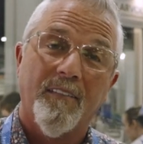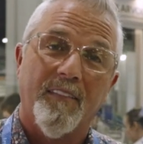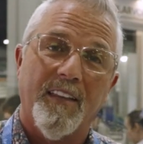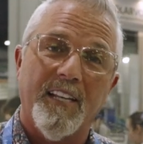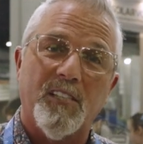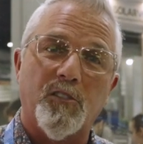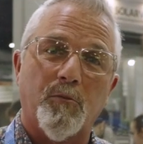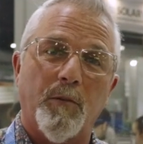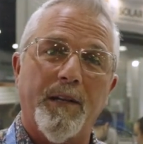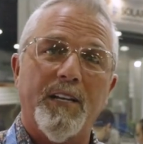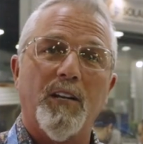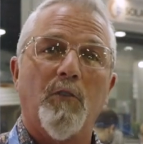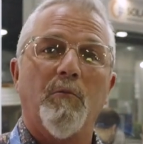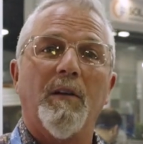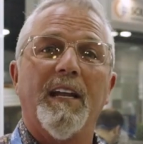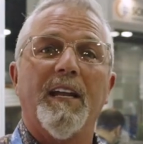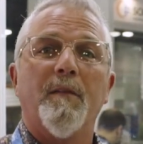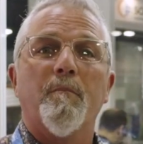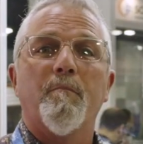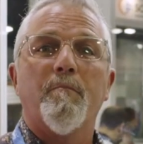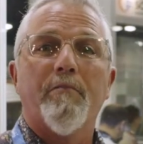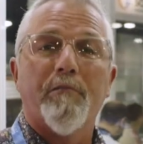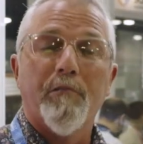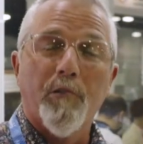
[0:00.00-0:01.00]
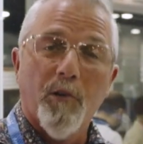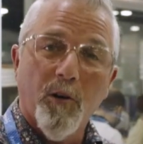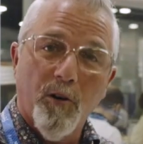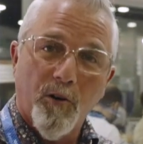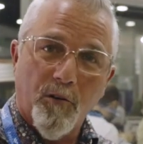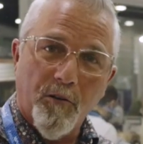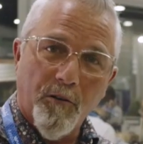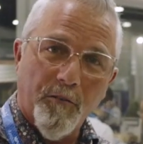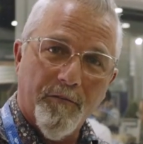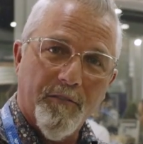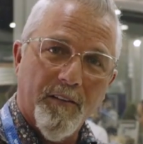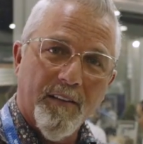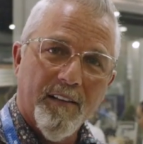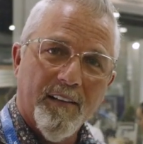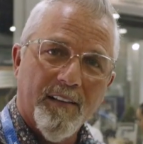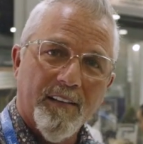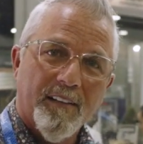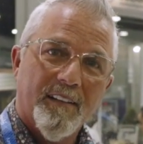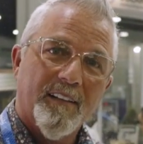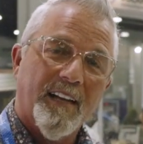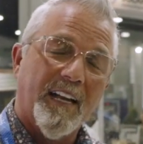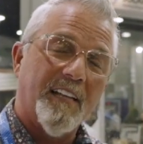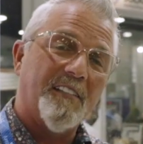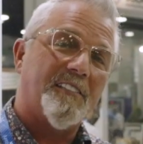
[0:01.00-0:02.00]
this window will improve
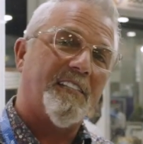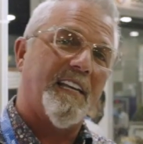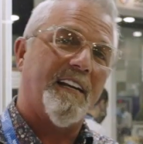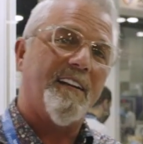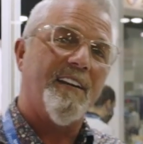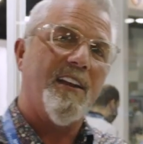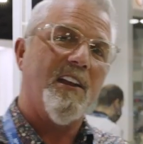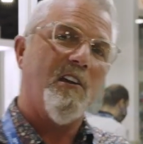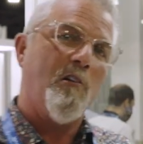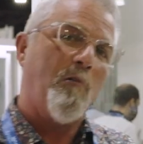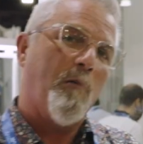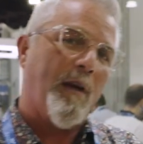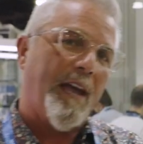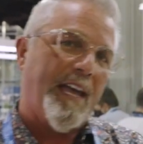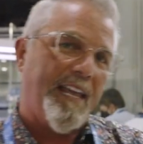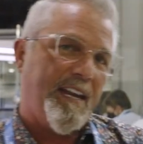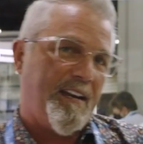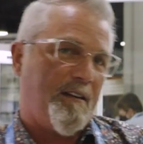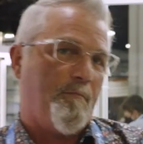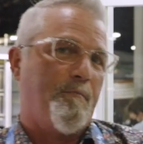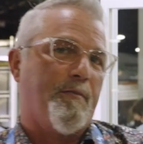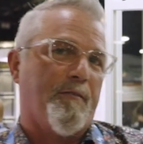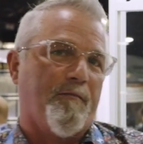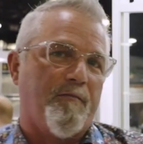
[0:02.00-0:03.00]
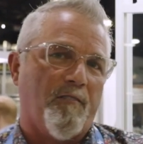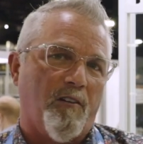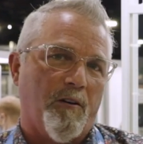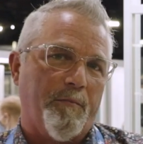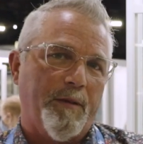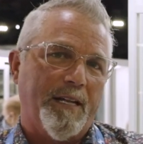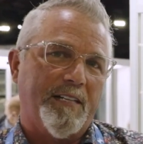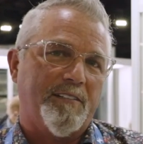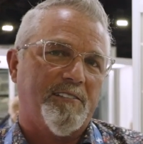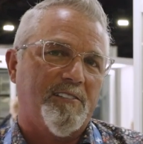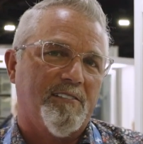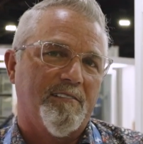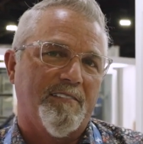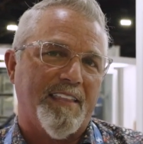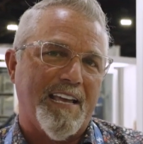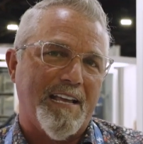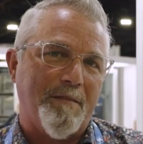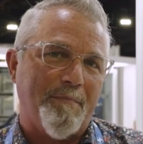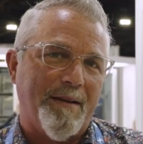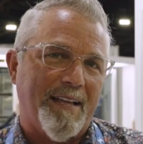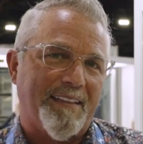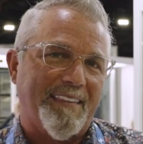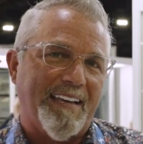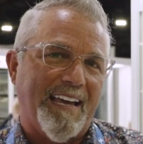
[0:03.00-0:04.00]
instead of degrade in performance. Think
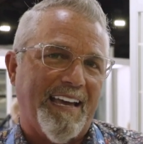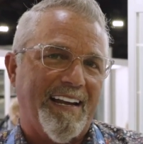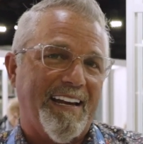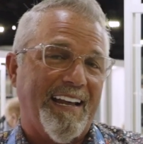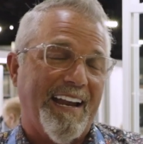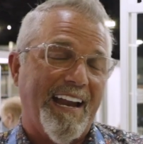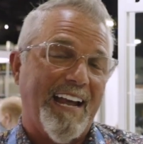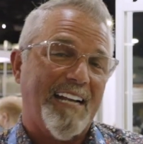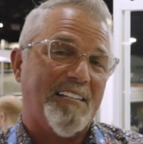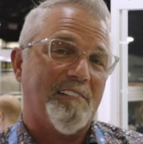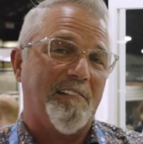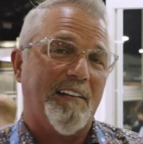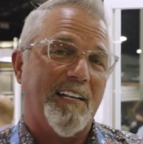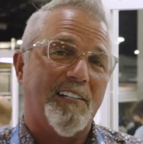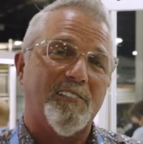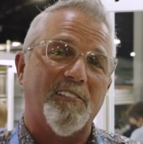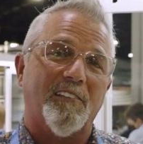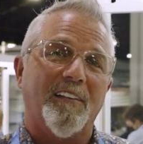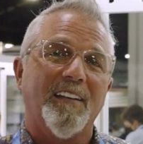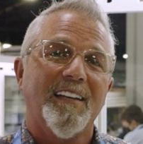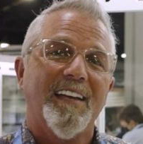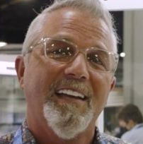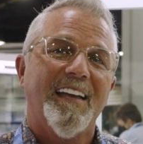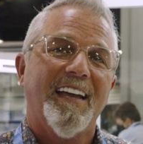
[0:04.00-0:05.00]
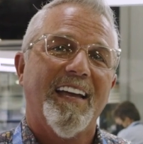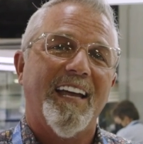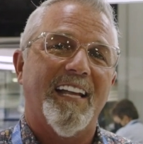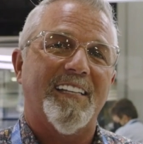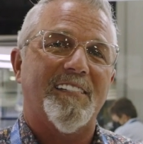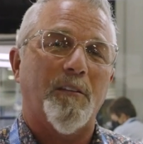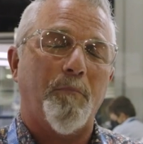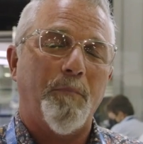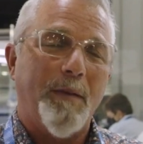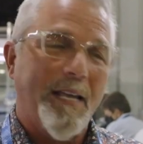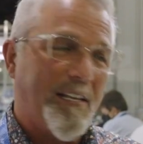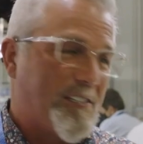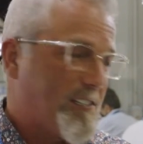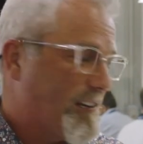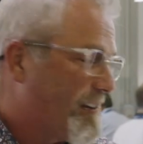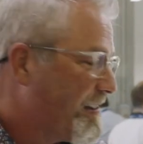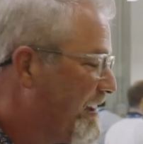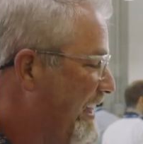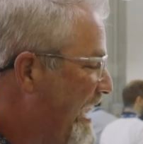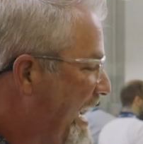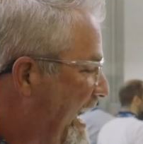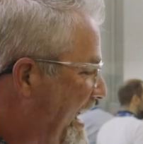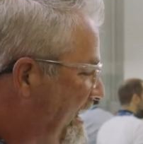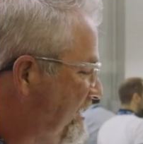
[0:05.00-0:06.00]
about that. And actually it's a piece of
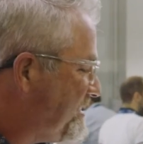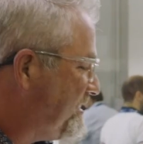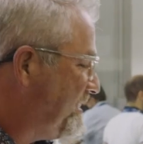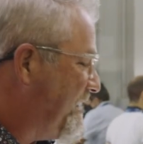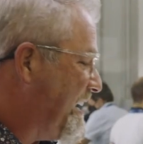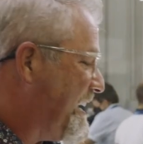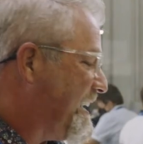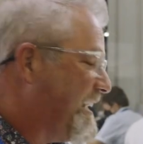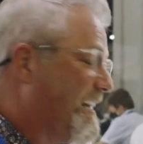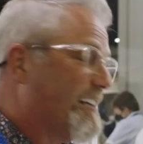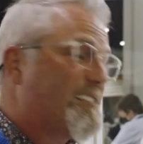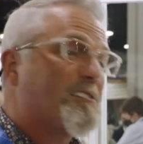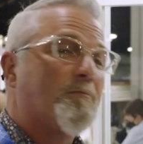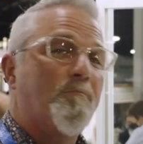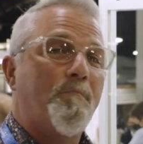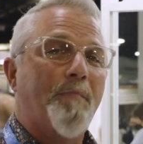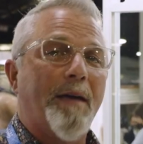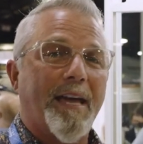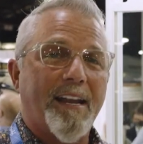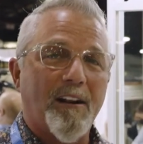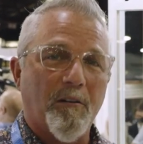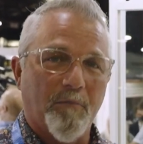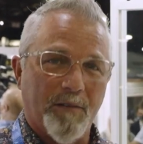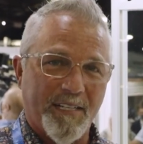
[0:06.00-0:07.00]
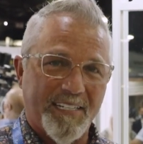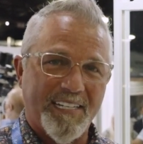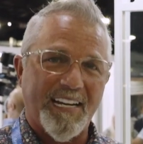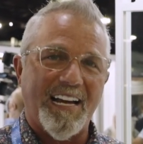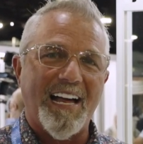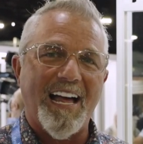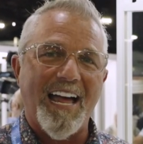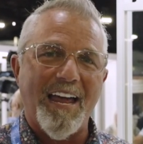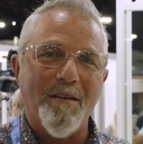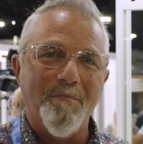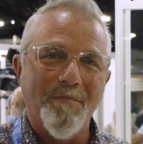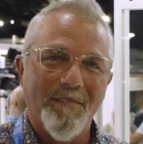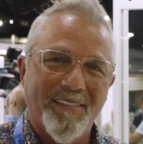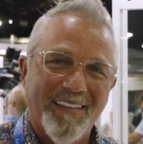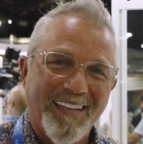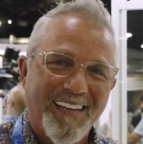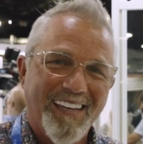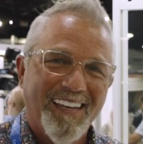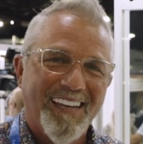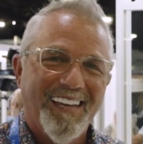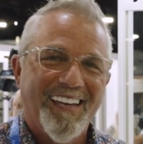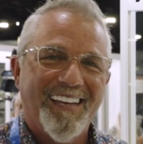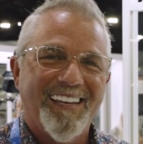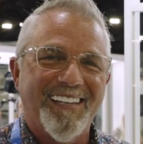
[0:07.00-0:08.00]
glass that gets better with time
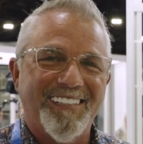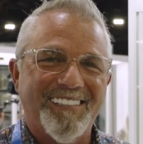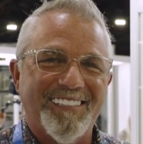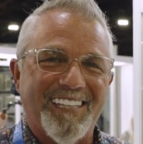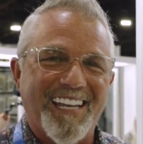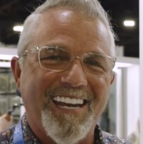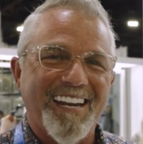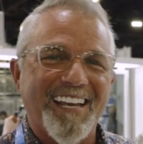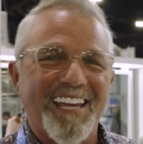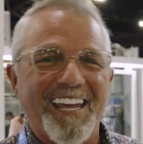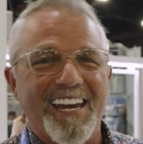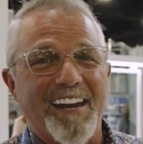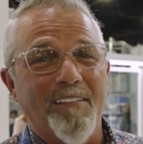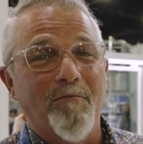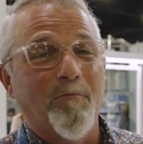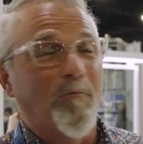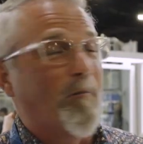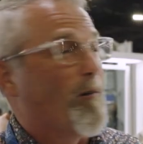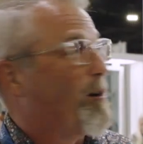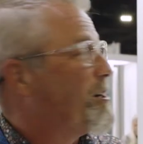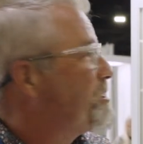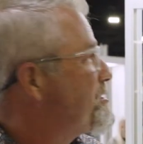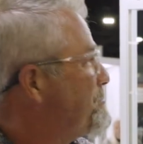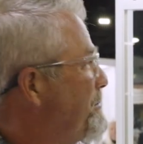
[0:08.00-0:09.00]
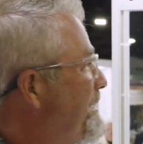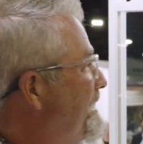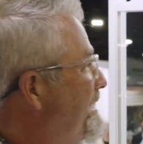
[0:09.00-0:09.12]
instead of getting worse